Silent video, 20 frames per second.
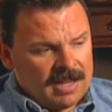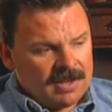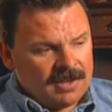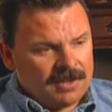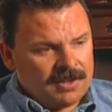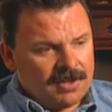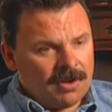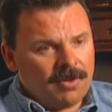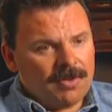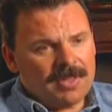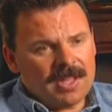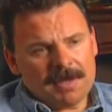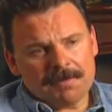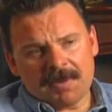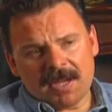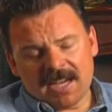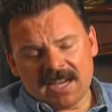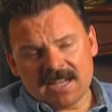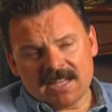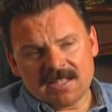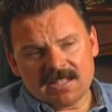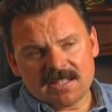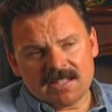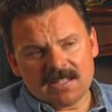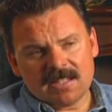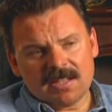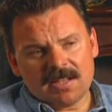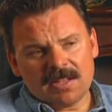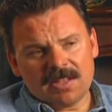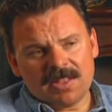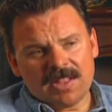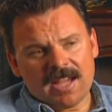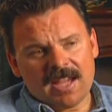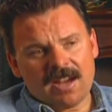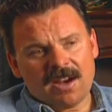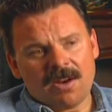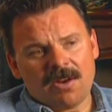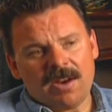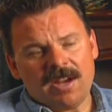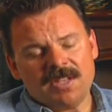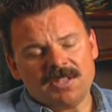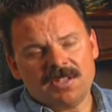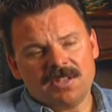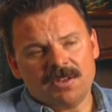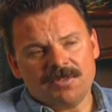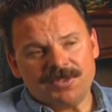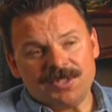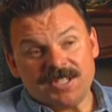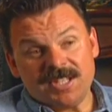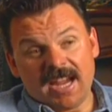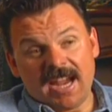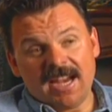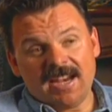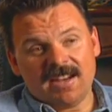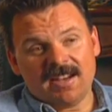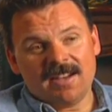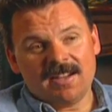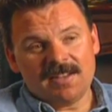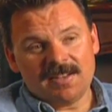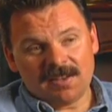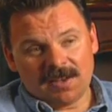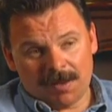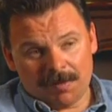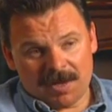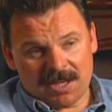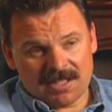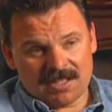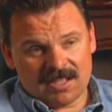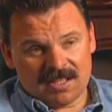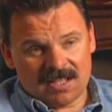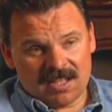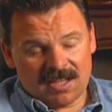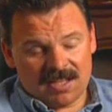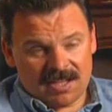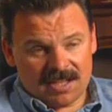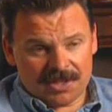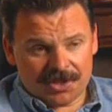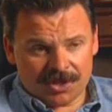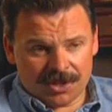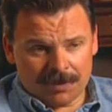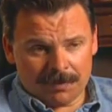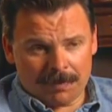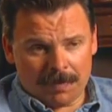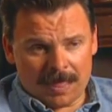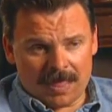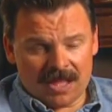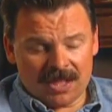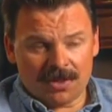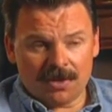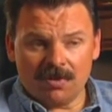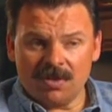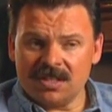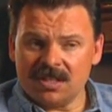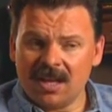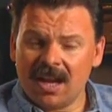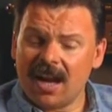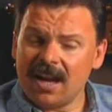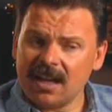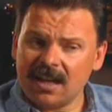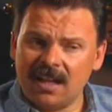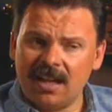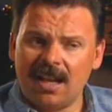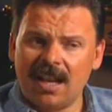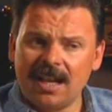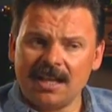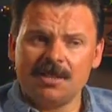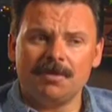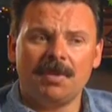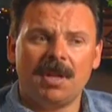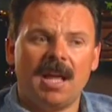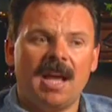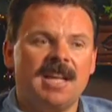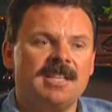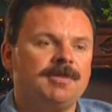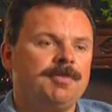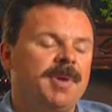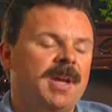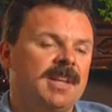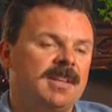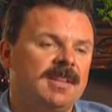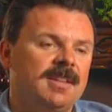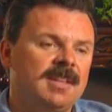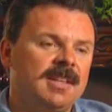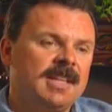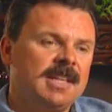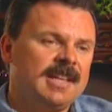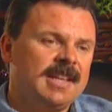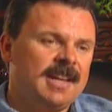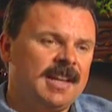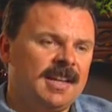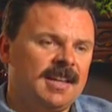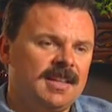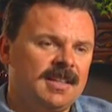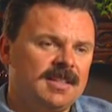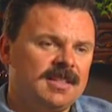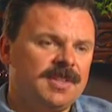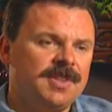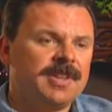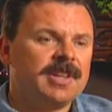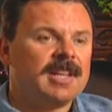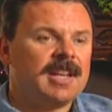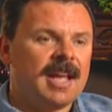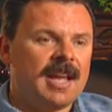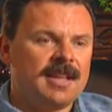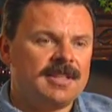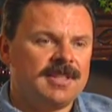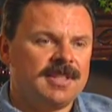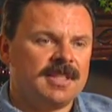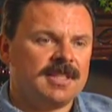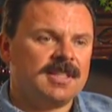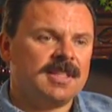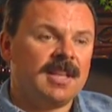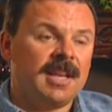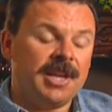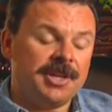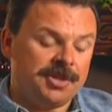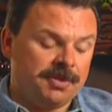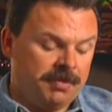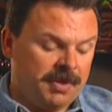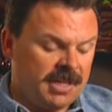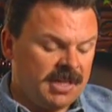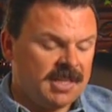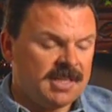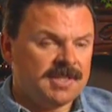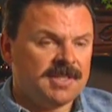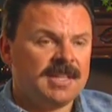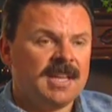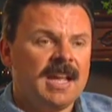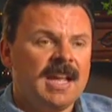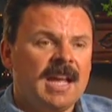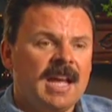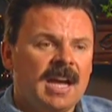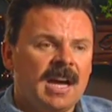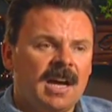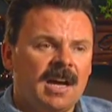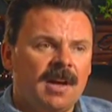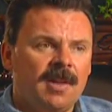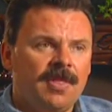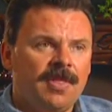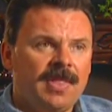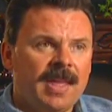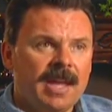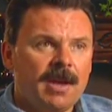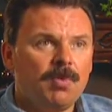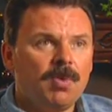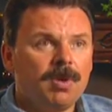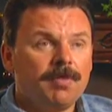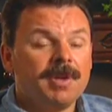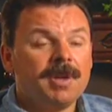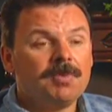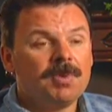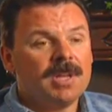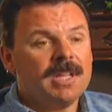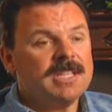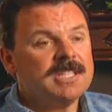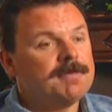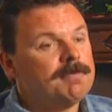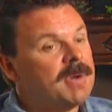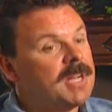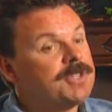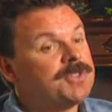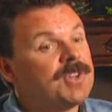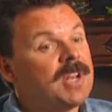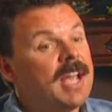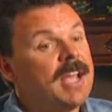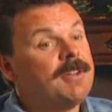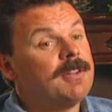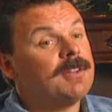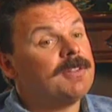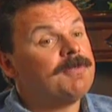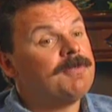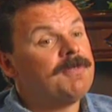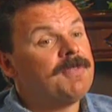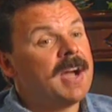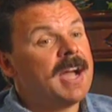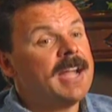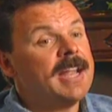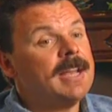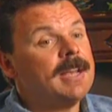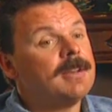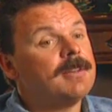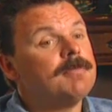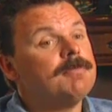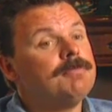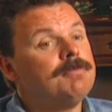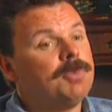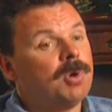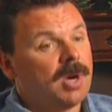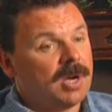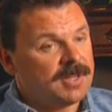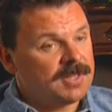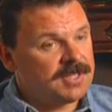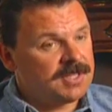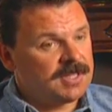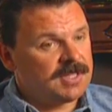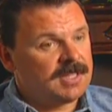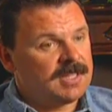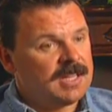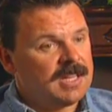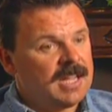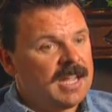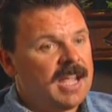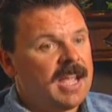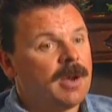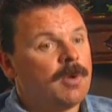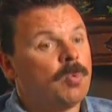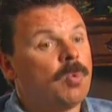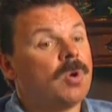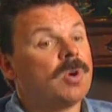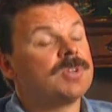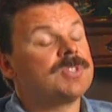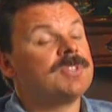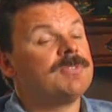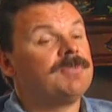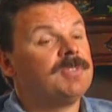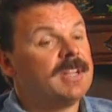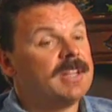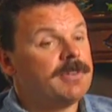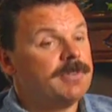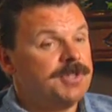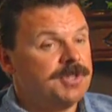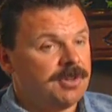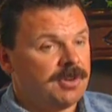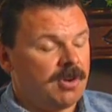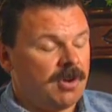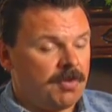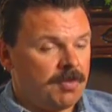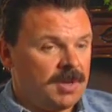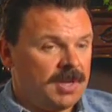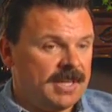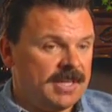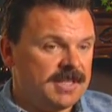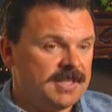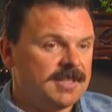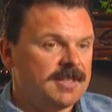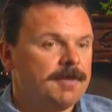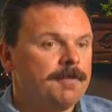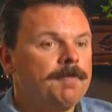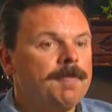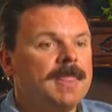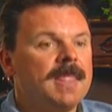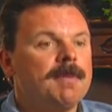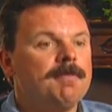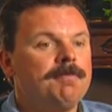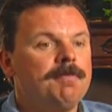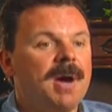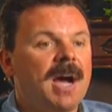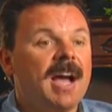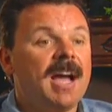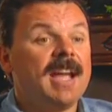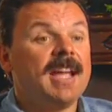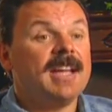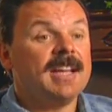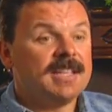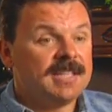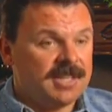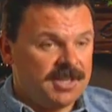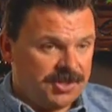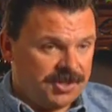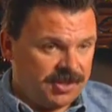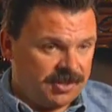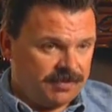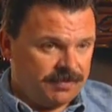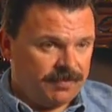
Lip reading: don't think because there is no stated limit to the edition that there is not a collectible aspect to the Classics Collection, because they will be released much like fine books and works of literature are released by edition,